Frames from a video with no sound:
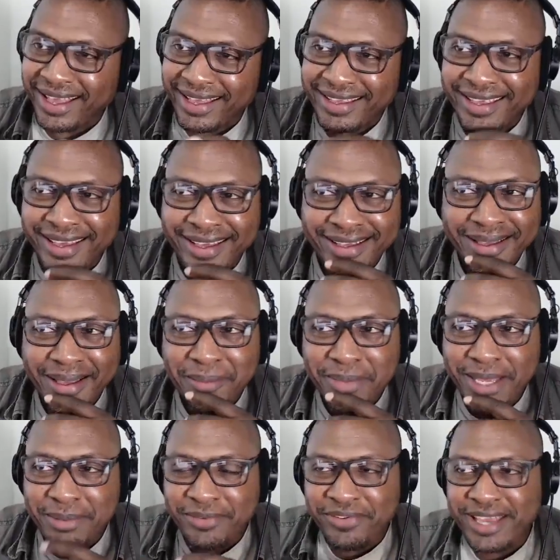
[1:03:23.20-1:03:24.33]
yeah.
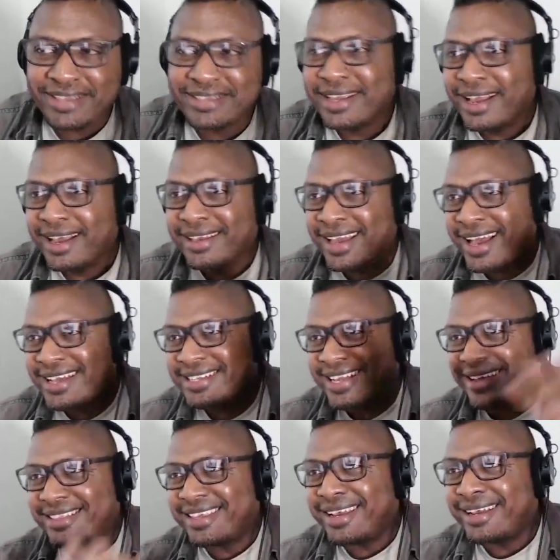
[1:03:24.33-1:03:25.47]
Babyface. Guys
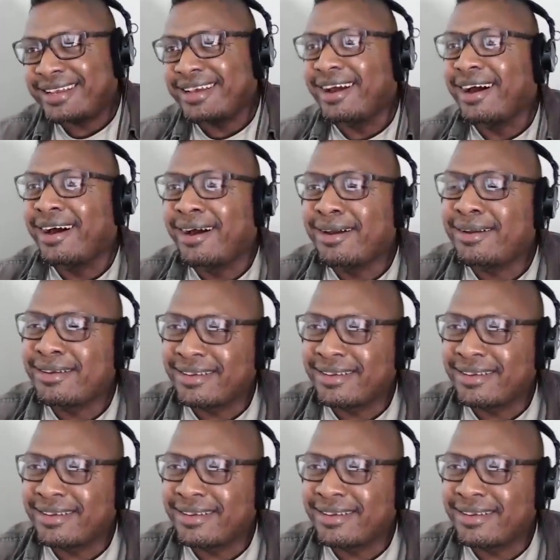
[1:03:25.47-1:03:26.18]
out there, uh,